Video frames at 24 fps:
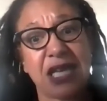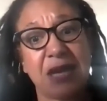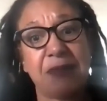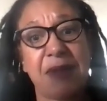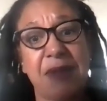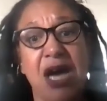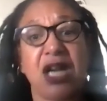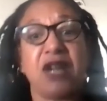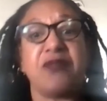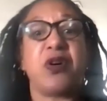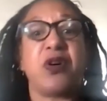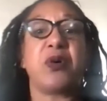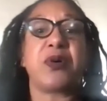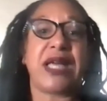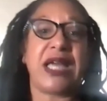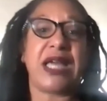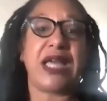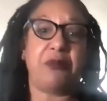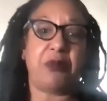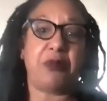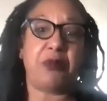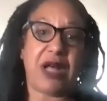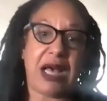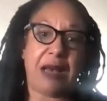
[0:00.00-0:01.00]
The amount of,
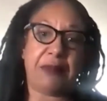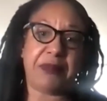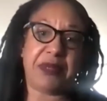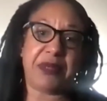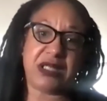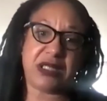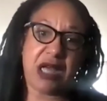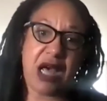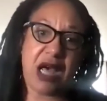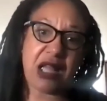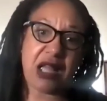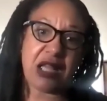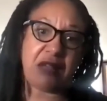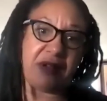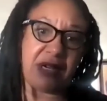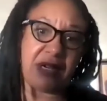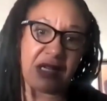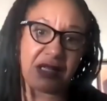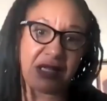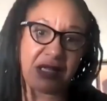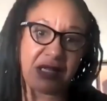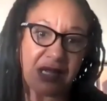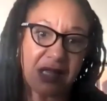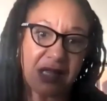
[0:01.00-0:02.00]
okay, well, I'm going to
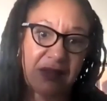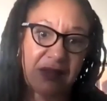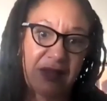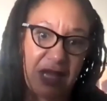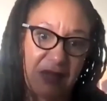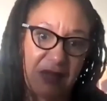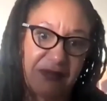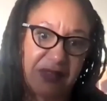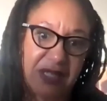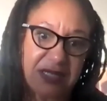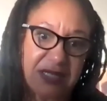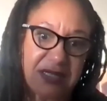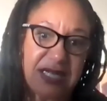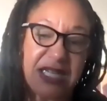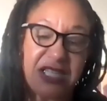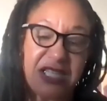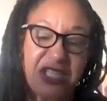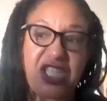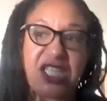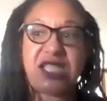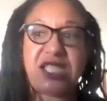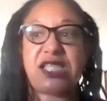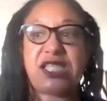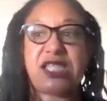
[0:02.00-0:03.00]
tolerate a little of this
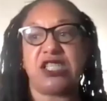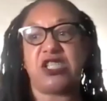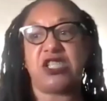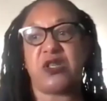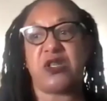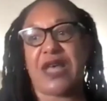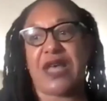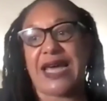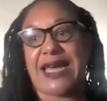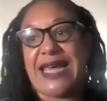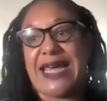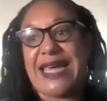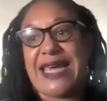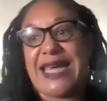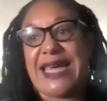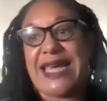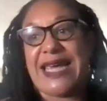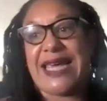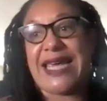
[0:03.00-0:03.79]
injustice so that I can